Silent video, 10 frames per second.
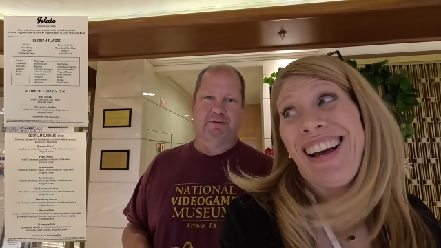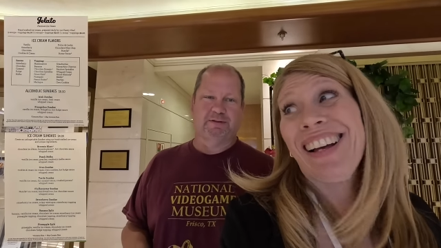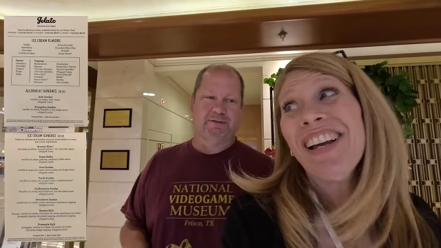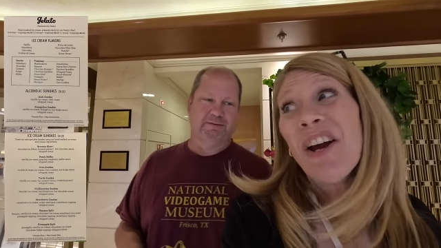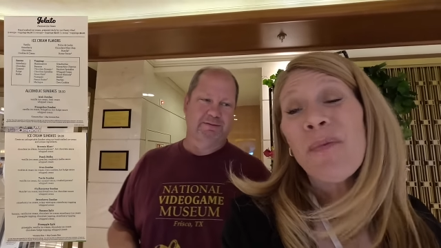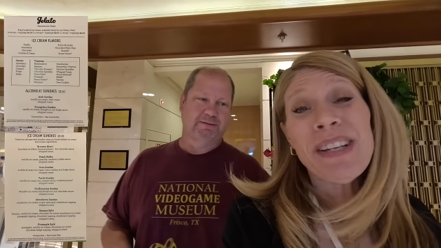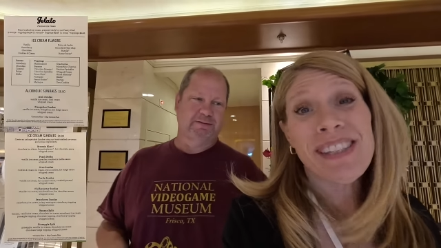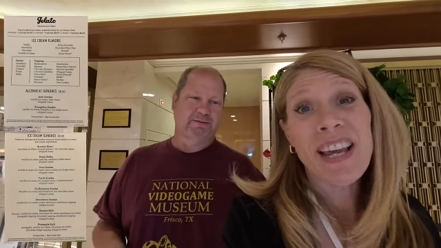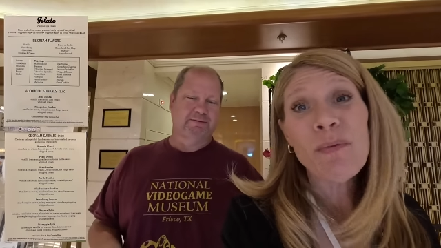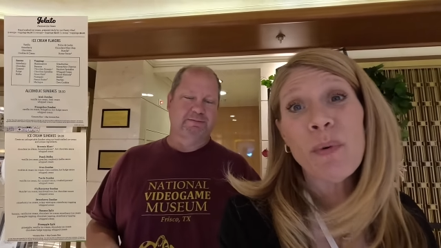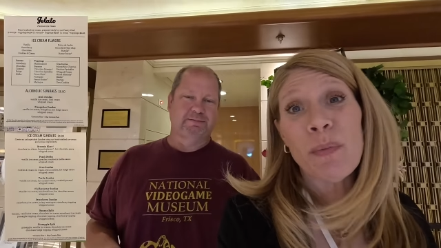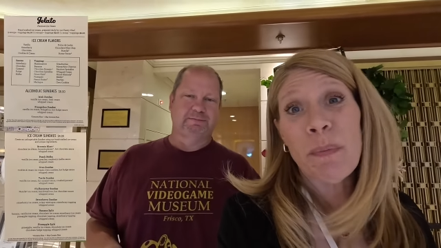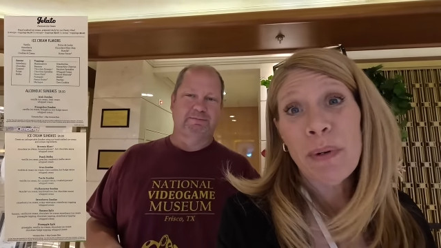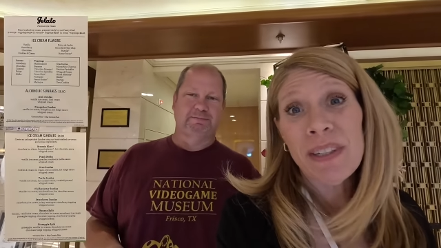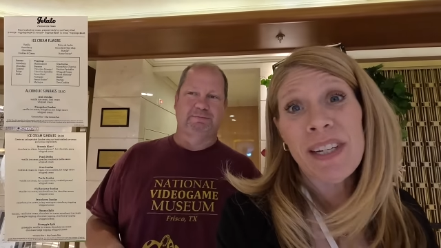Speaker 1: Yeah, we said when we
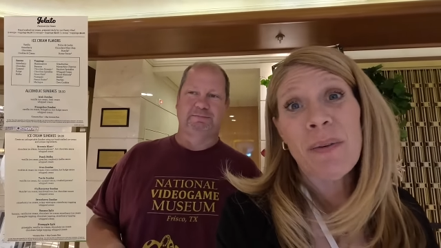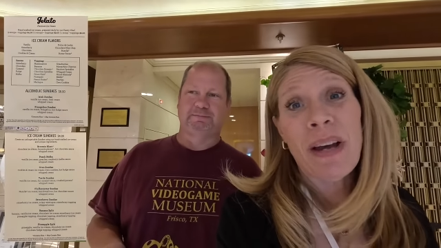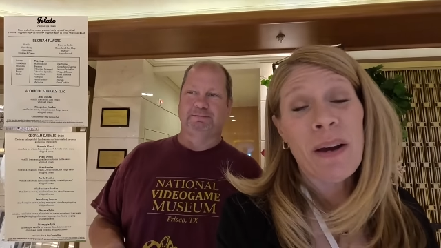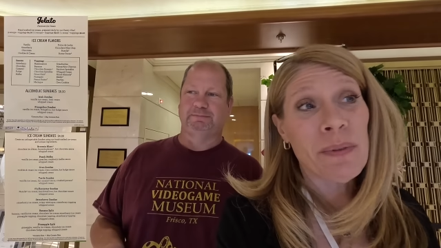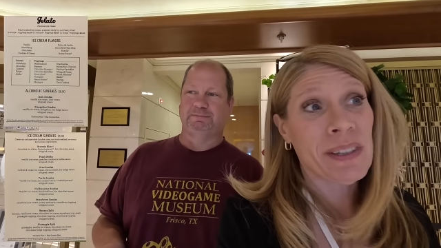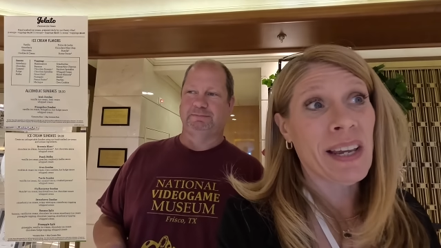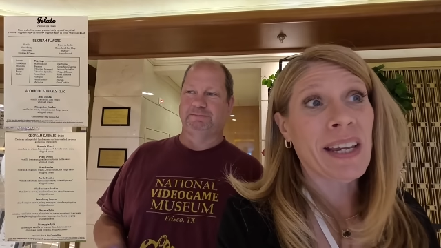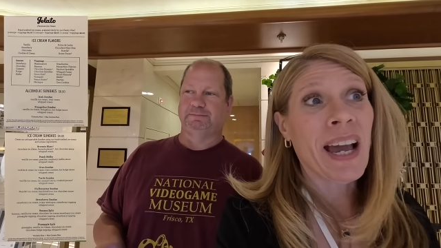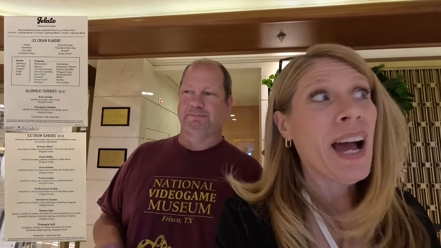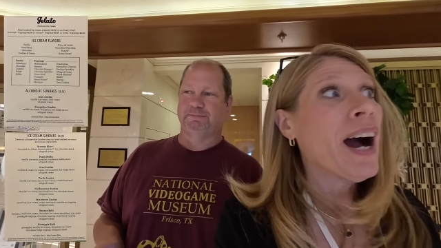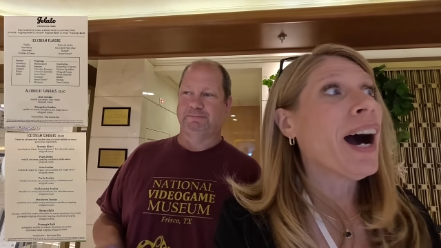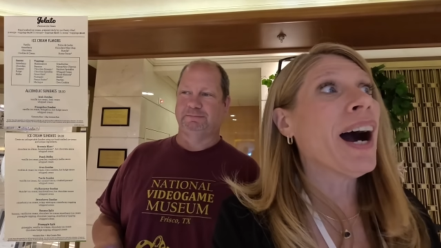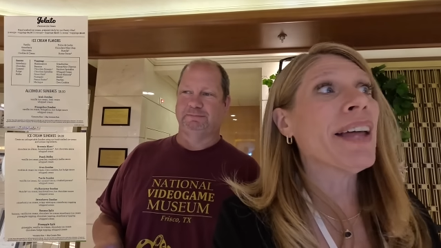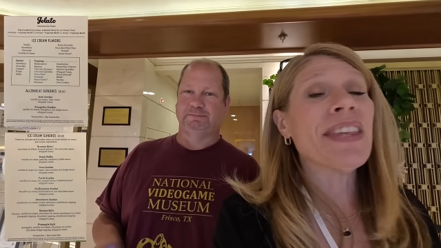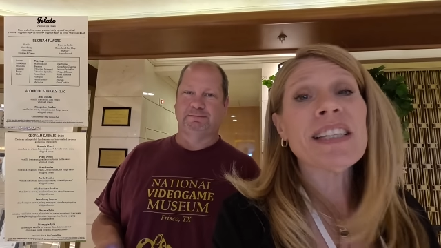booked it, I was like,
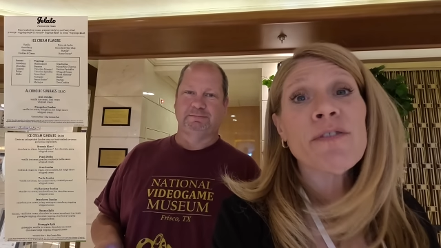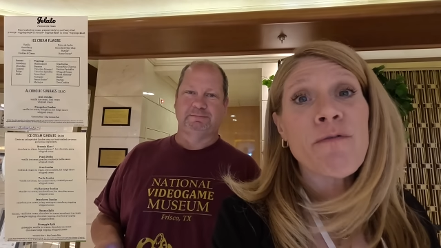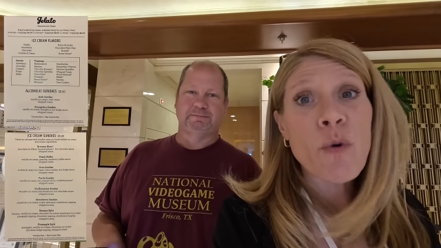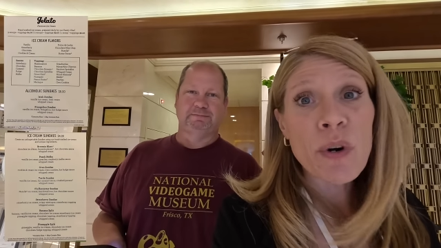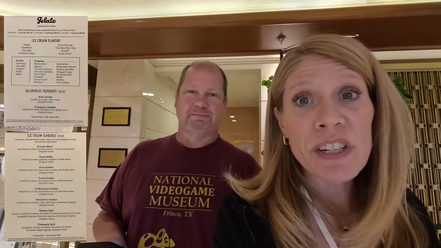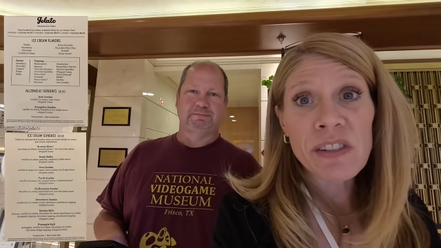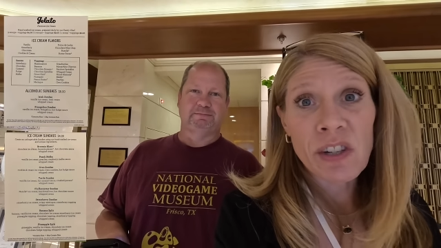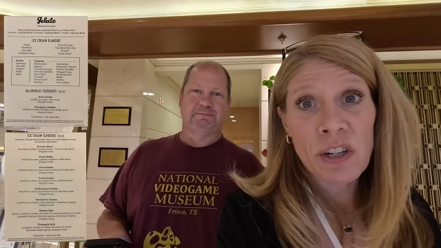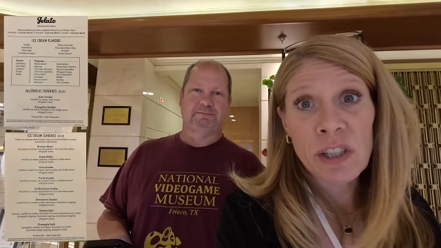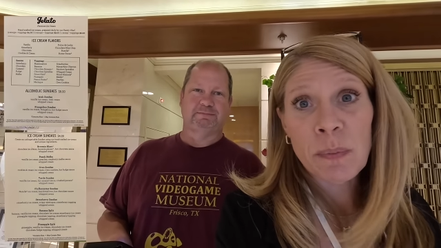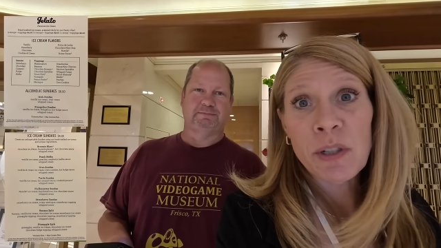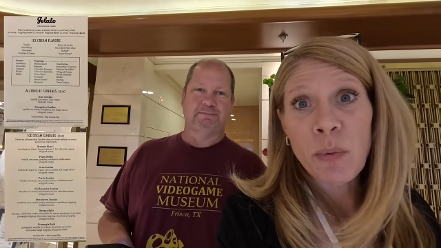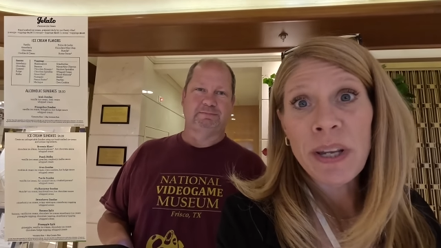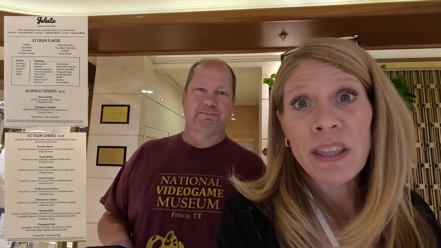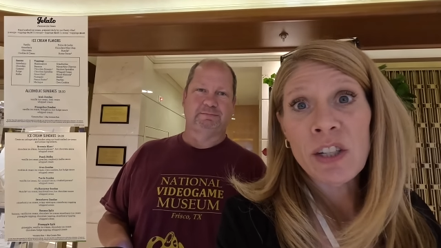uh, that's four desserts
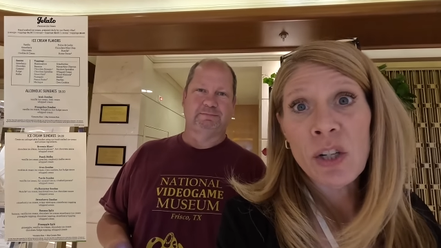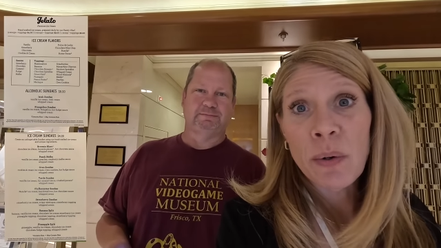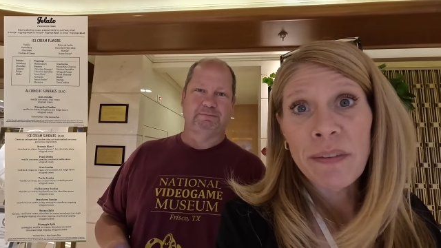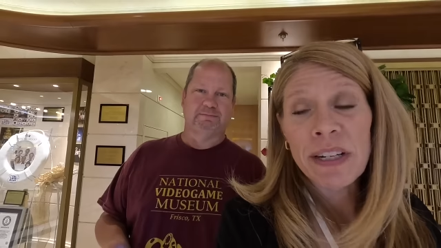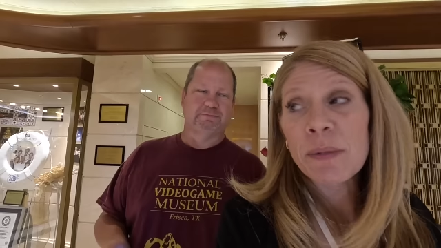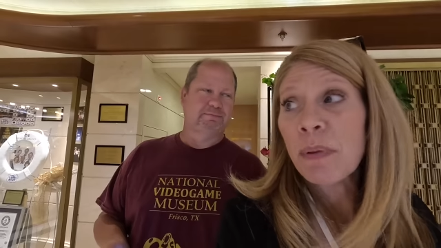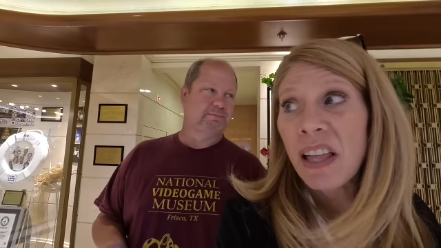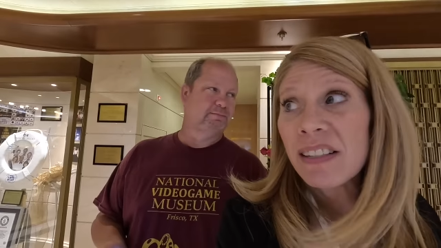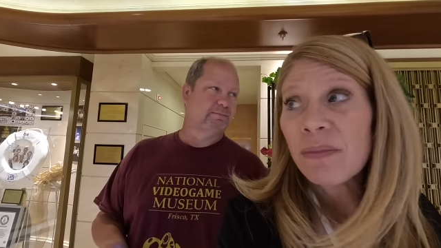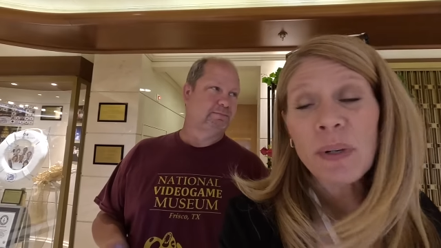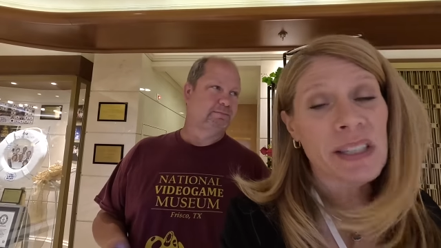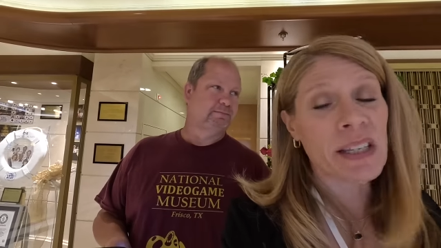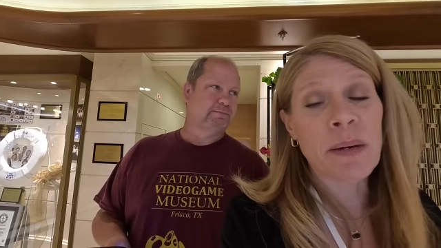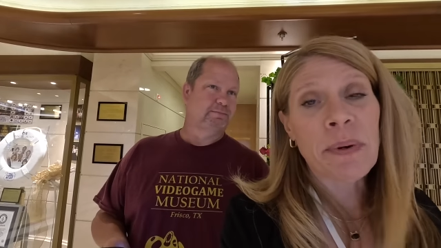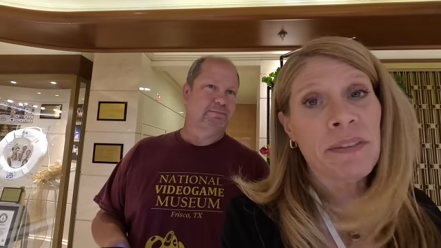between the two of us, plus what's in
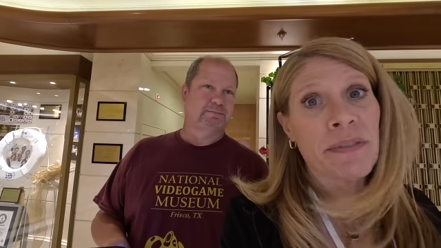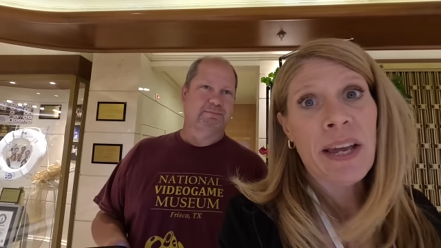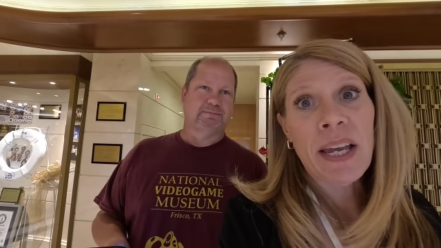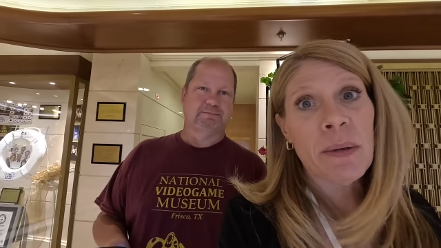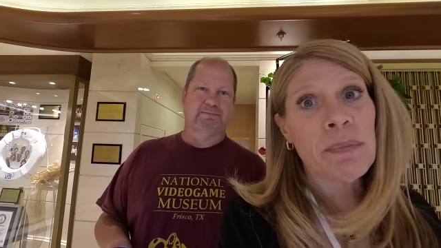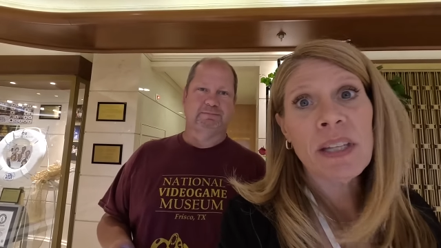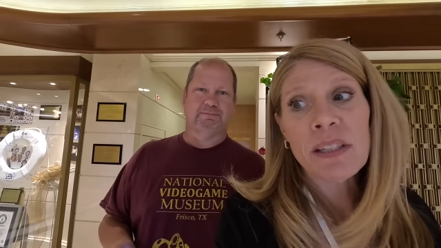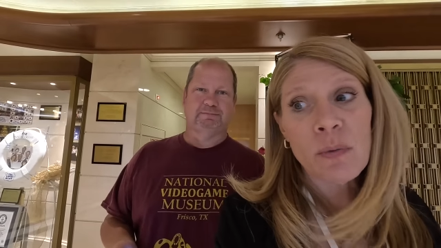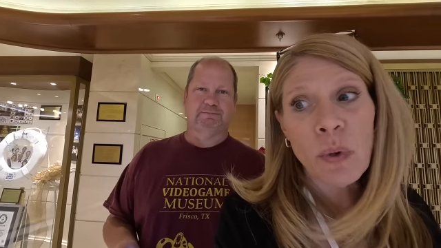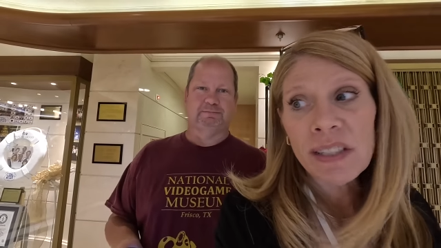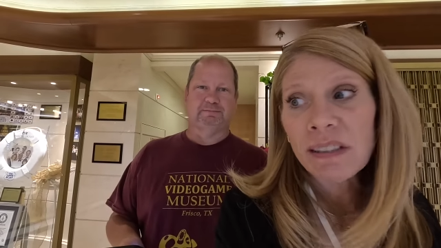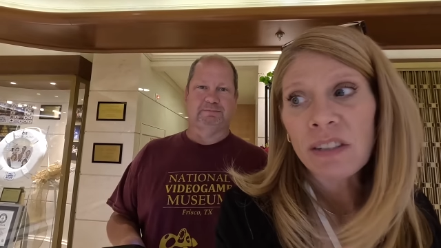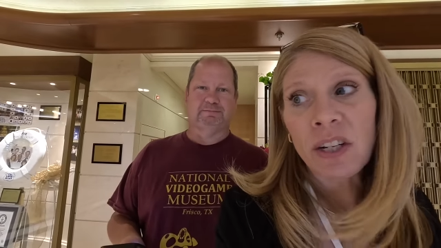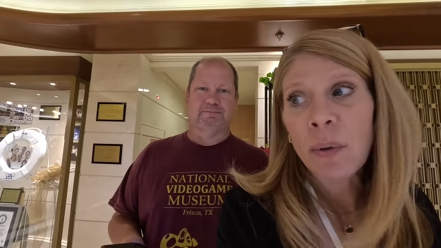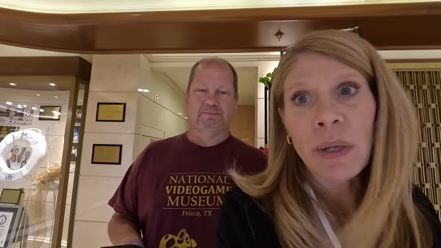the buffet, plus what's
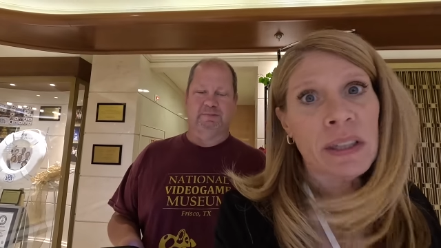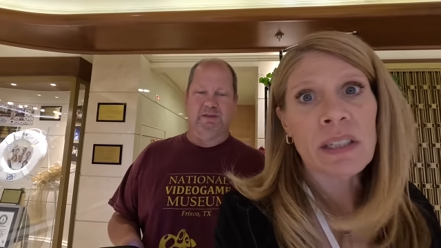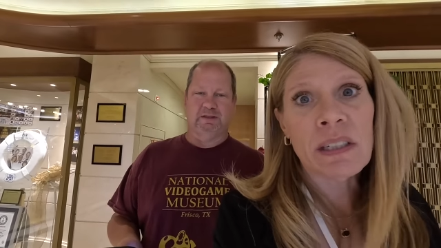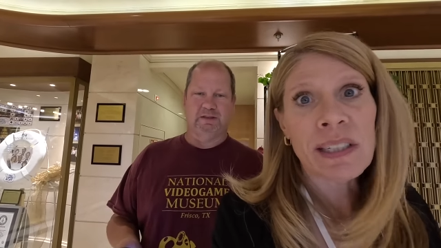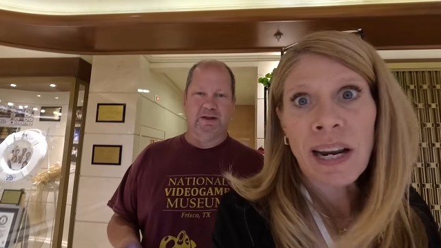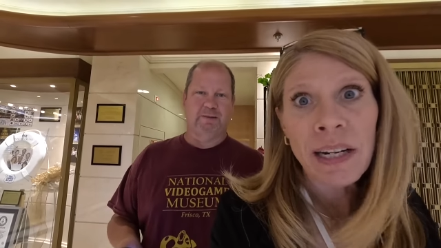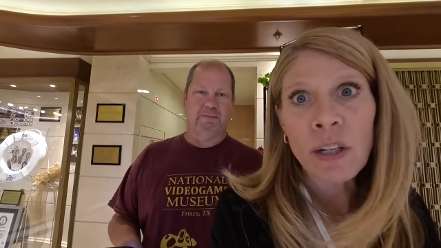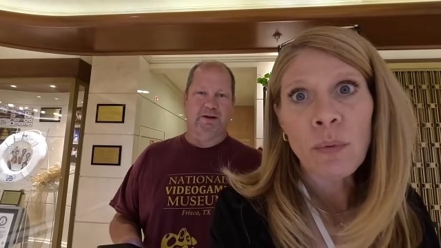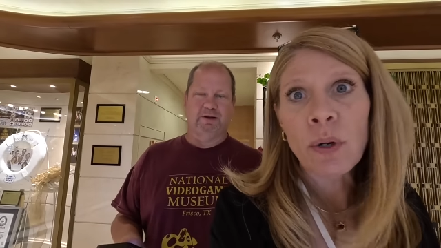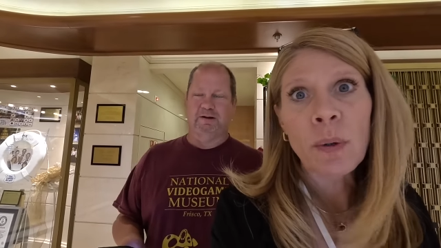you know at the dining MDR.